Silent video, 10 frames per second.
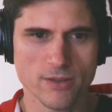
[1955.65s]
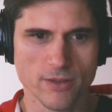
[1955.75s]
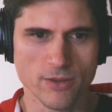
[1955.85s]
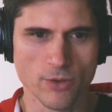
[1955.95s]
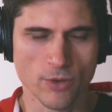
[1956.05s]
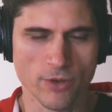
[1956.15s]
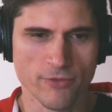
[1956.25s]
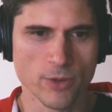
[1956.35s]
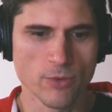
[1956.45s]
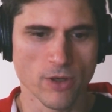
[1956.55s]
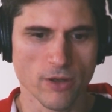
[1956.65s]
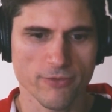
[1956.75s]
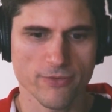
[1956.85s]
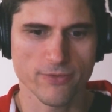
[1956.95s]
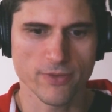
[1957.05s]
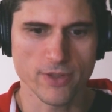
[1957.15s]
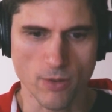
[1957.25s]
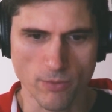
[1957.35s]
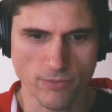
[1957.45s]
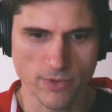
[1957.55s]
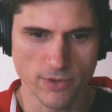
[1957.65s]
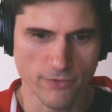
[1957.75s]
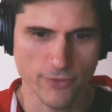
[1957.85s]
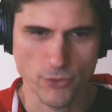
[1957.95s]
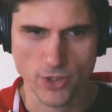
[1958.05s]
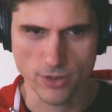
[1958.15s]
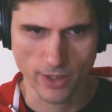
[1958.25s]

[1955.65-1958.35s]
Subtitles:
your view of the future?